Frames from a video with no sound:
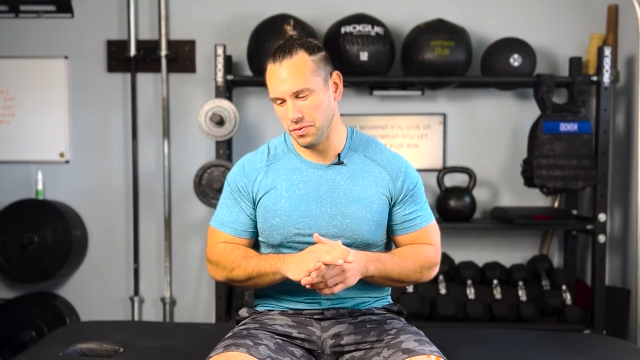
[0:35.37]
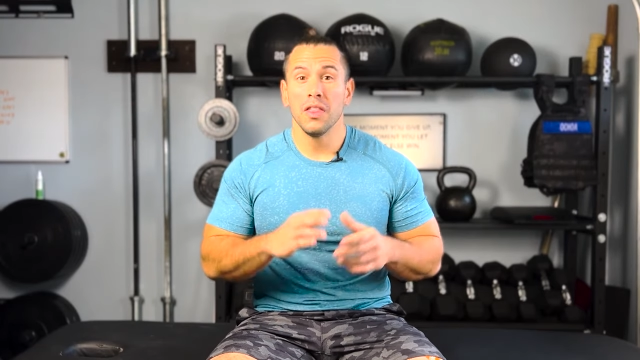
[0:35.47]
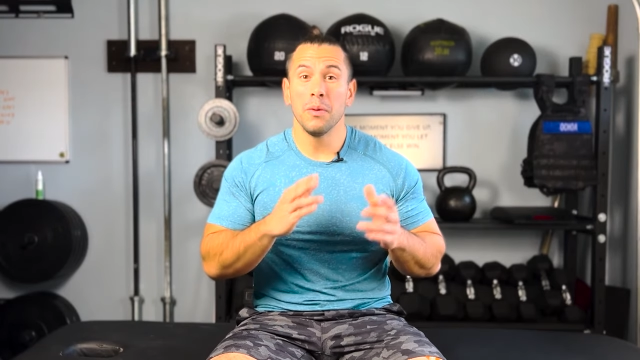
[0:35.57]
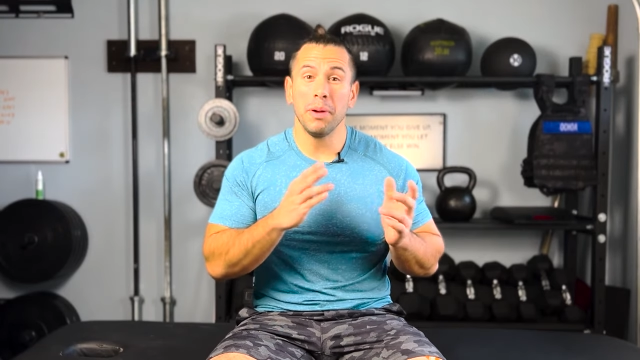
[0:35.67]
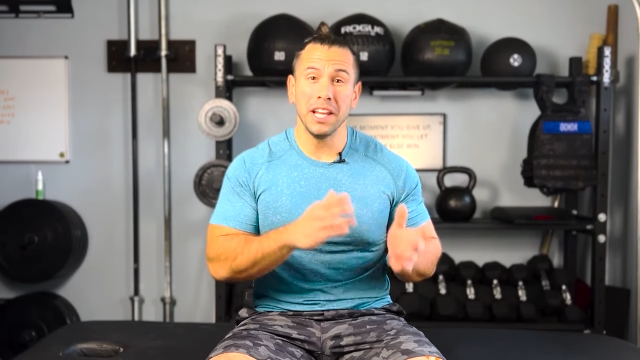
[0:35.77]

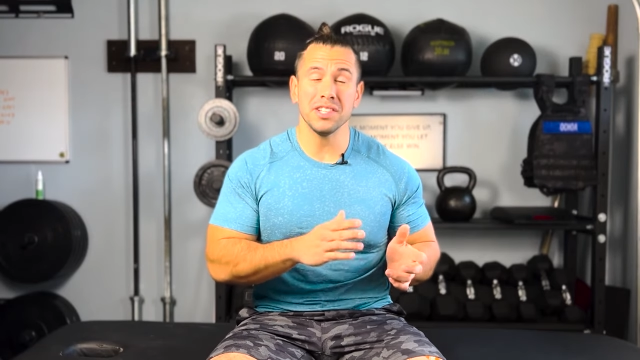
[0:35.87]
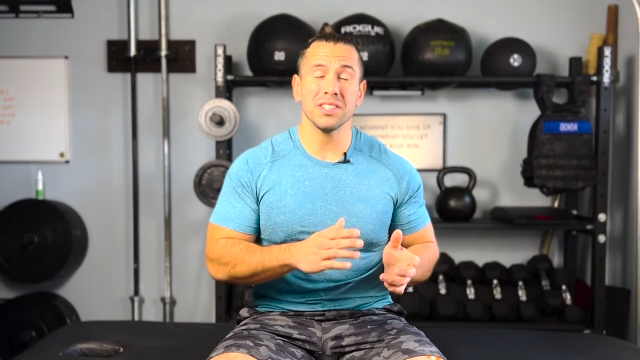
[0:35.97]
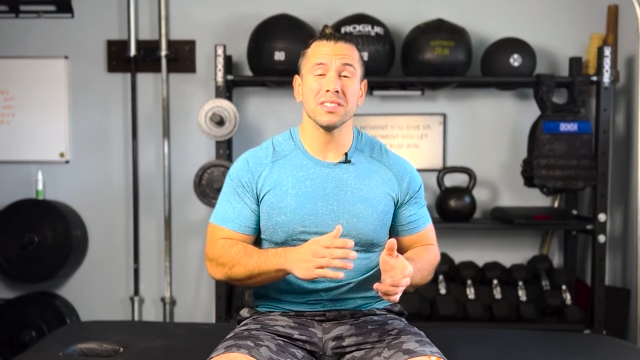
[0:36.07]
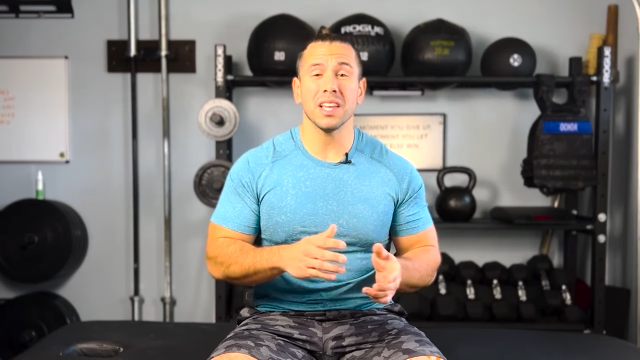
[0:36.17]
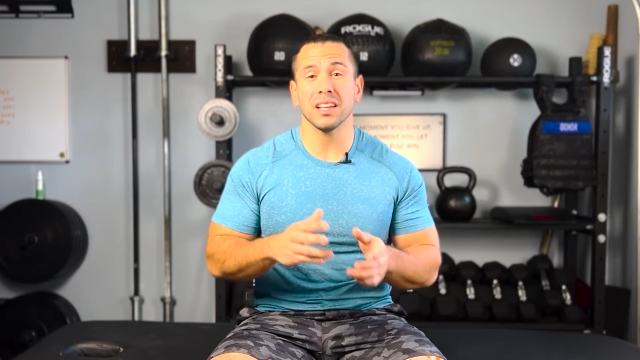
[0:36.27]
The
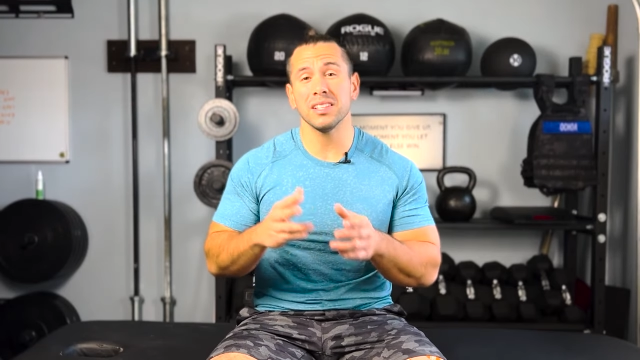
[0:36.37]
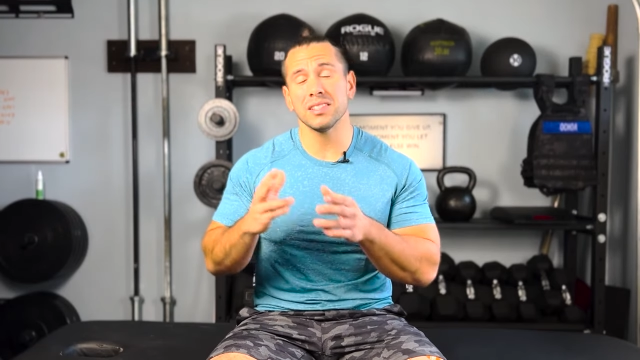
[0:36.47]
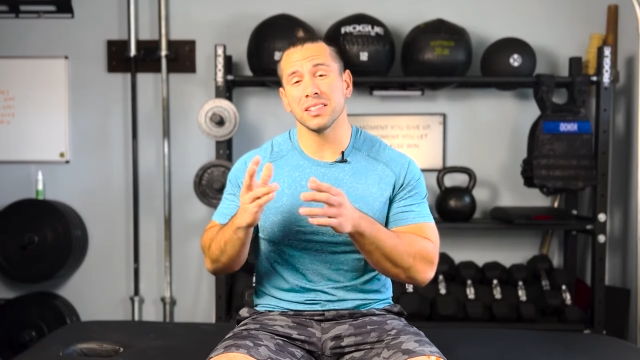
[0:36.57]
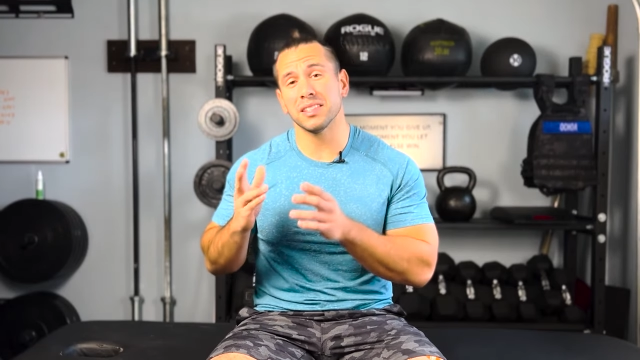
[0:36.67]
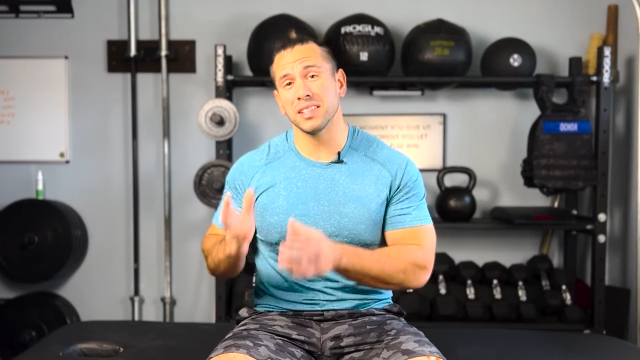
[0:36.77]
patients that can
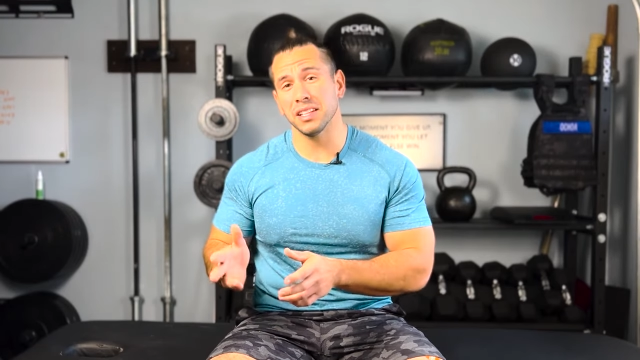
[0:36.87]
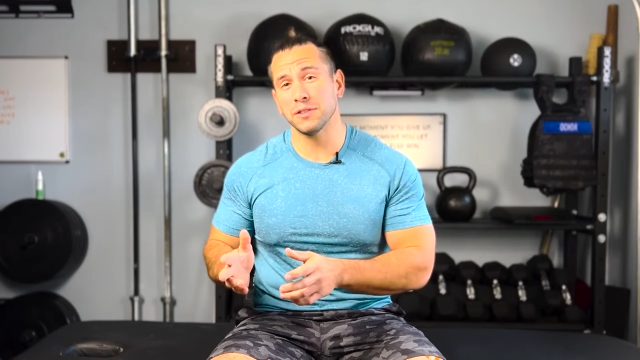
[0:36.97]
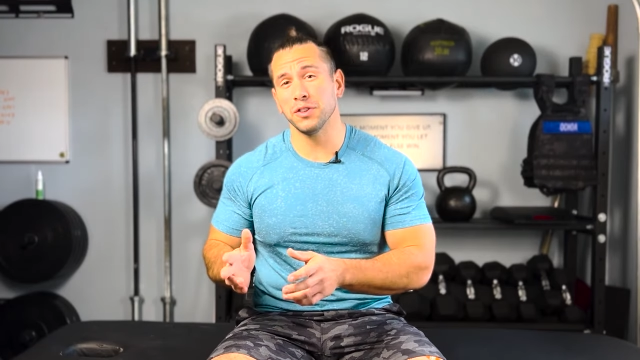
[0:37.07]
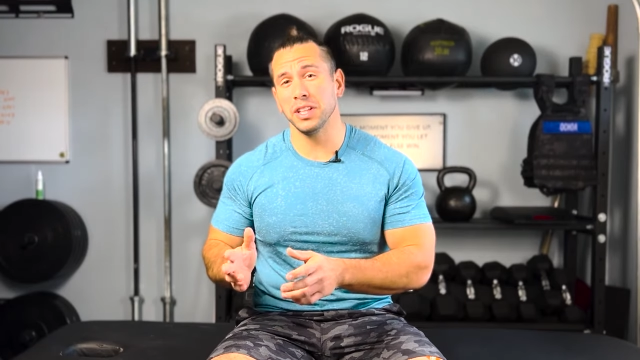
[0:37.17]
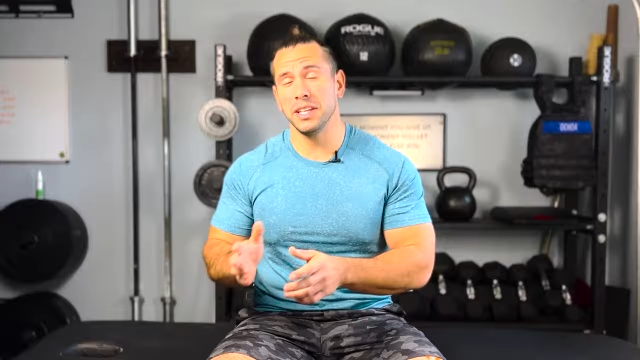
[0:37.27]

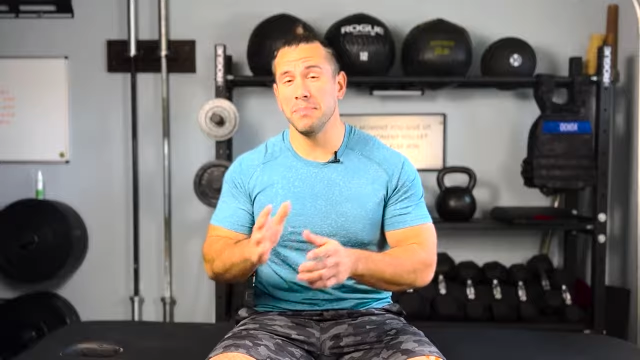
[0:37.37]
successfully